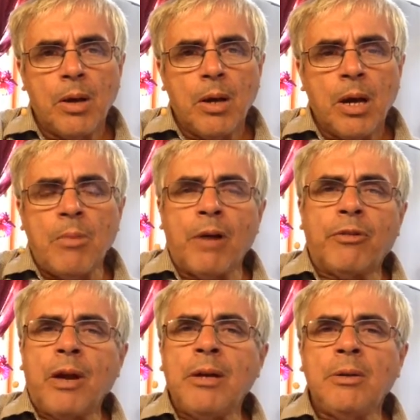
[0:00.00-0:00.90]
And my
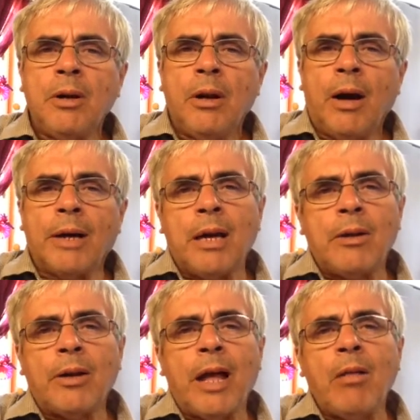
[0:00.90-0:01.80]
friend, I
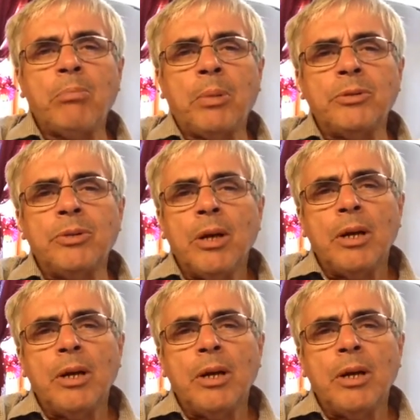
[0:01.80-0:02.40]
cannot help but